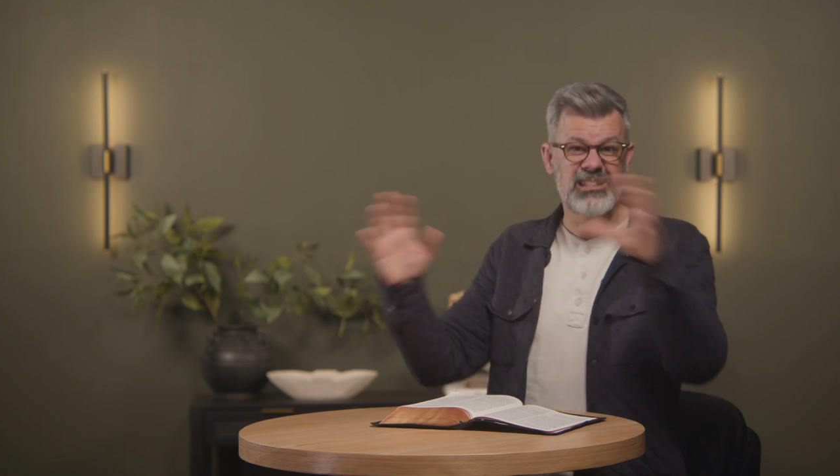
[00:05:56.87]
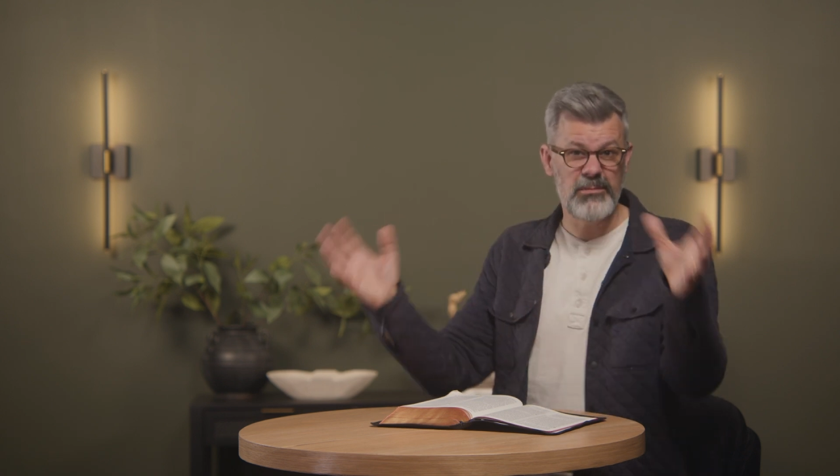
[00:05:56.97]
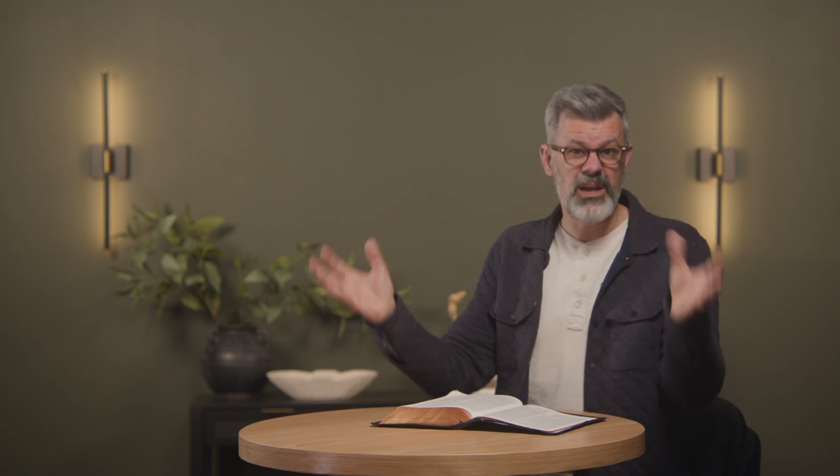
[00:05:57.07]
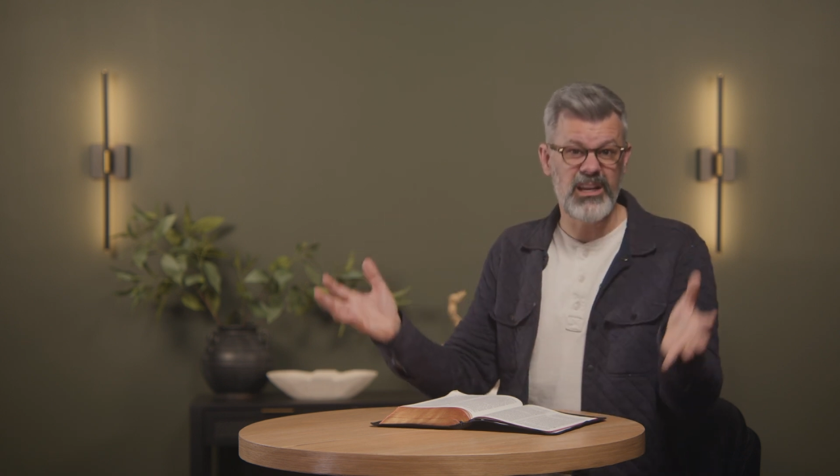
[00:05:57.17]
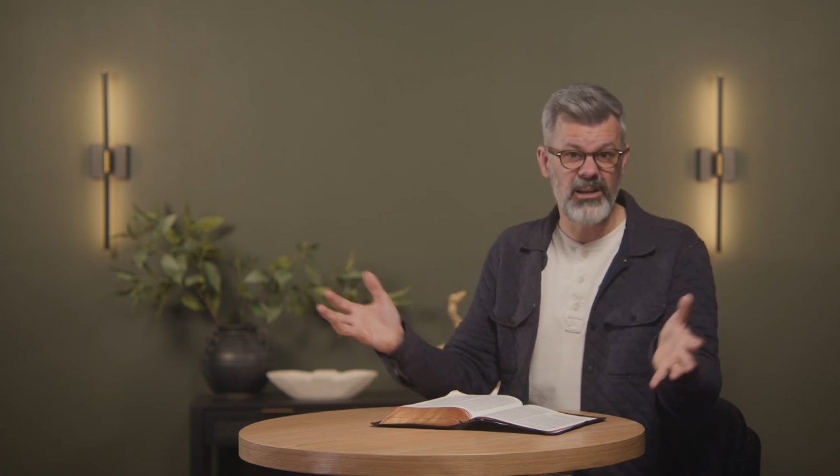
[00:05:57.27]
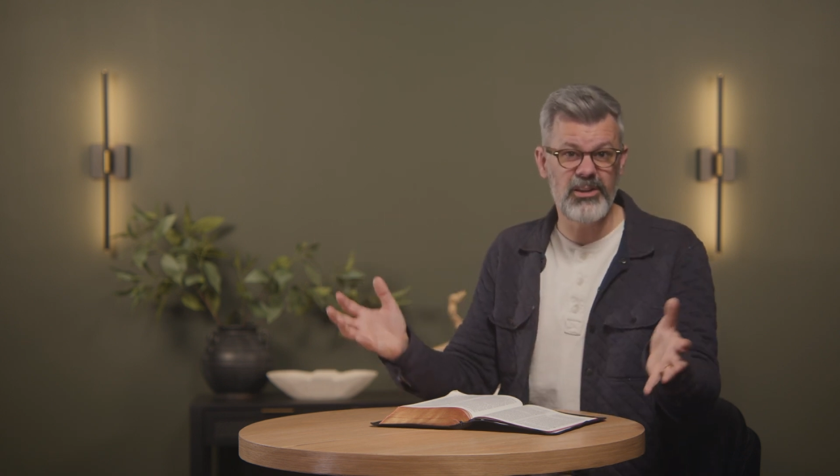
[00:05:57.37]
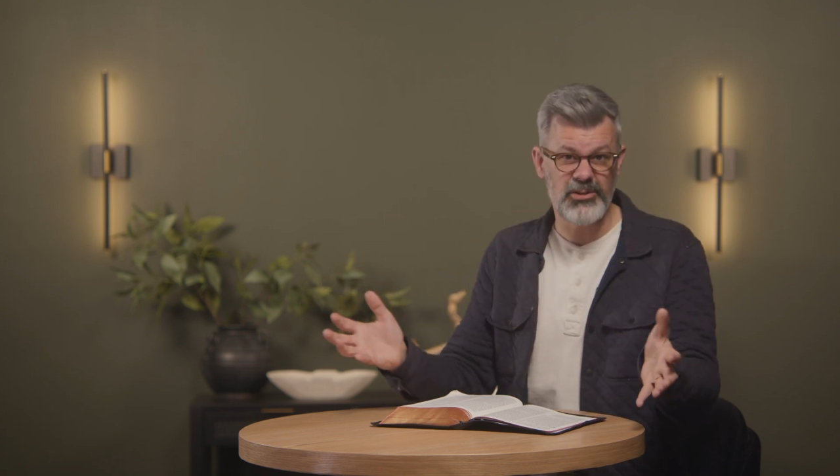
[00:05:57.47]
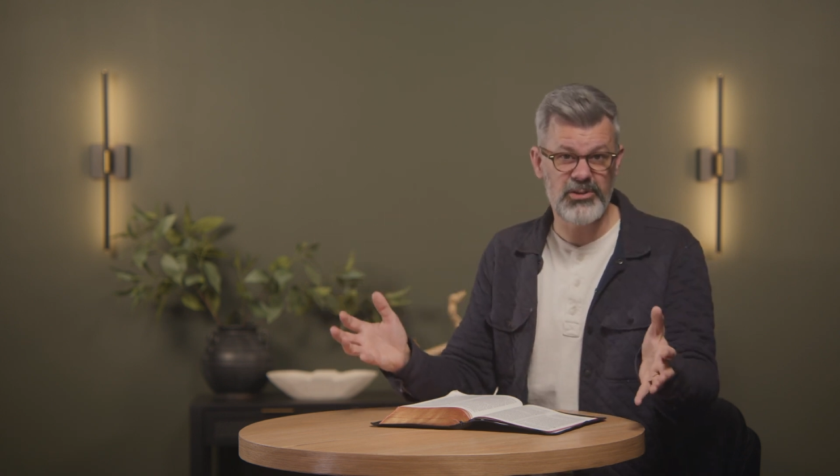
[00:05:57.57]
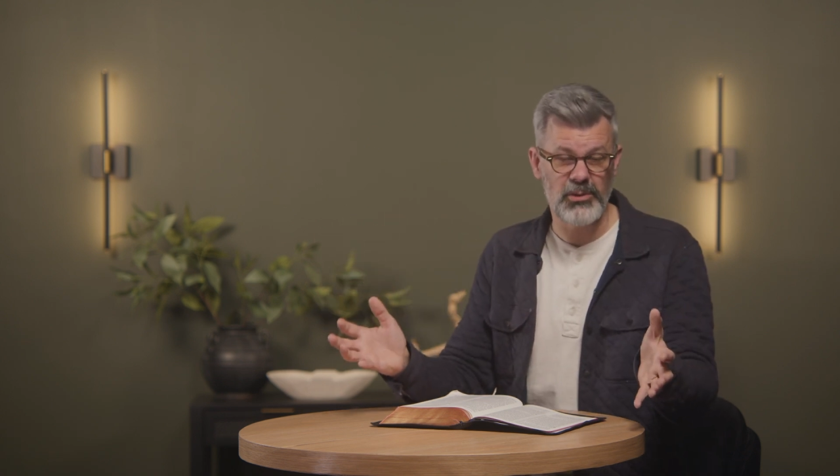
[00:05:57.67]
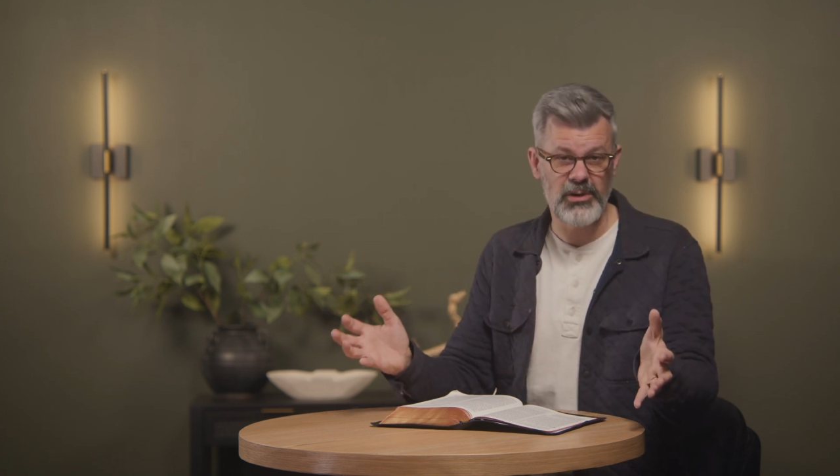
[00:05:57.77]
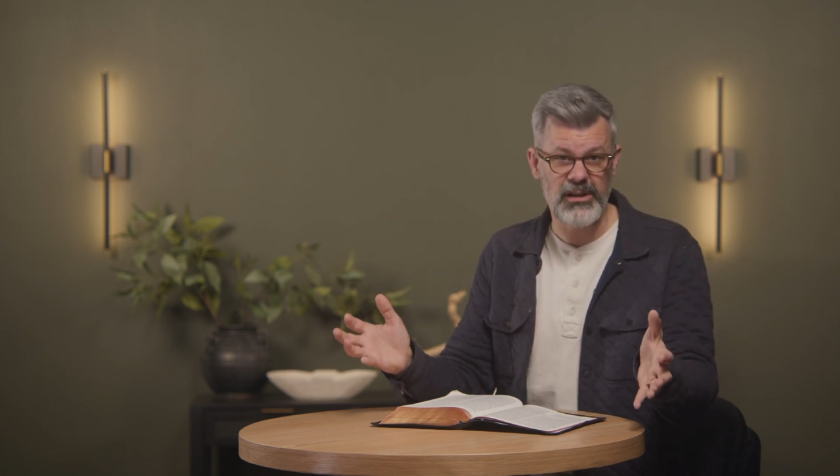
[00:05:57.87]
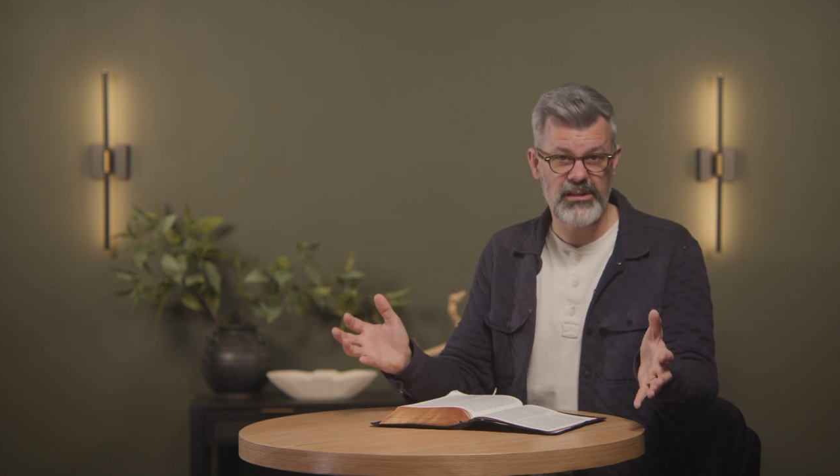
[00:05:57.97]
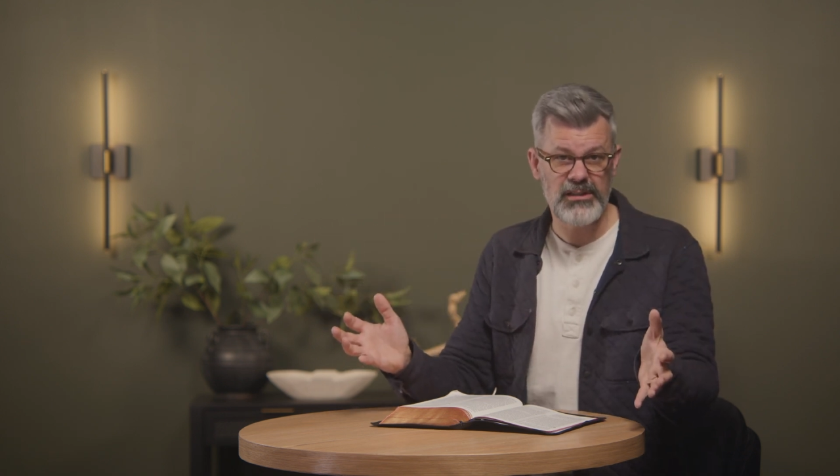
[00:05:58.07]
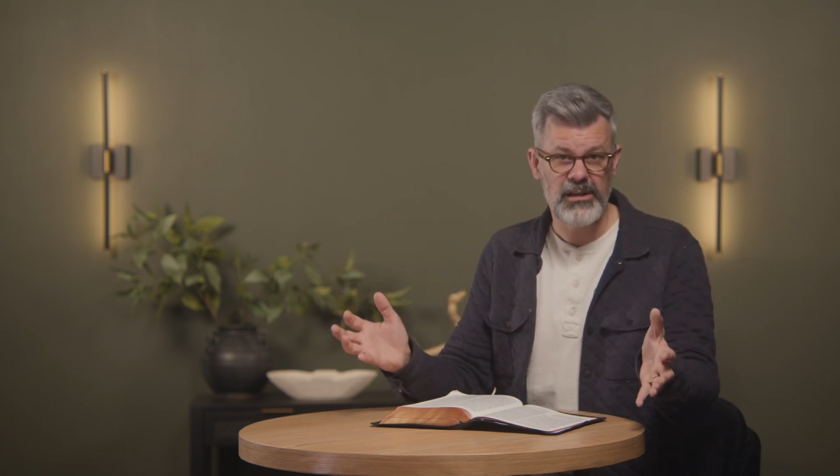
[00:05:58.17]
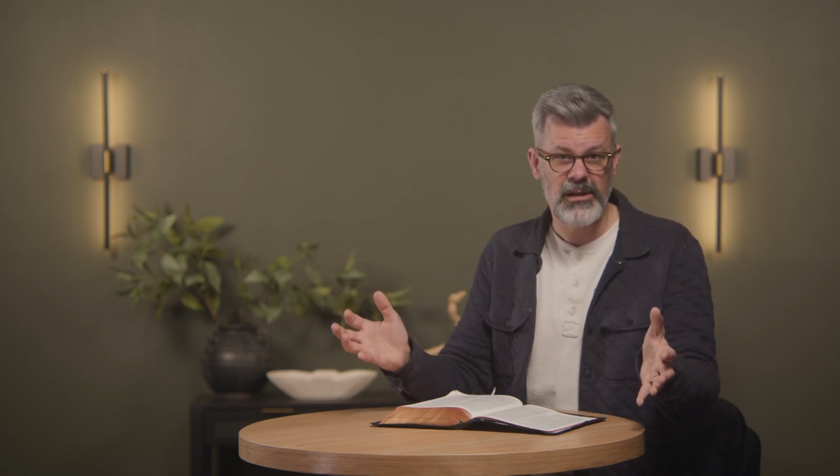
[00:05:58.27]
to many other stories.